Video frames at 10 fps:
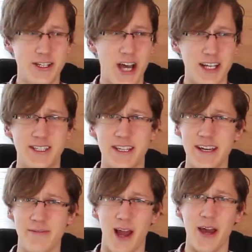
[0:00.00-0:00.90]
It just
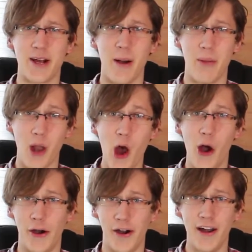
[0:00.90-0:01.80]
seemed like a
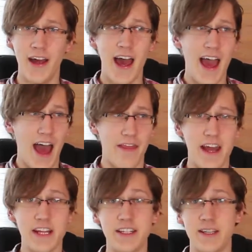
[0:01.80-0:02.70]
blur. And
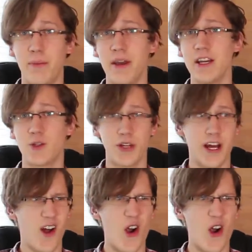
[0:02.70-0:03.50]
then it disappears with an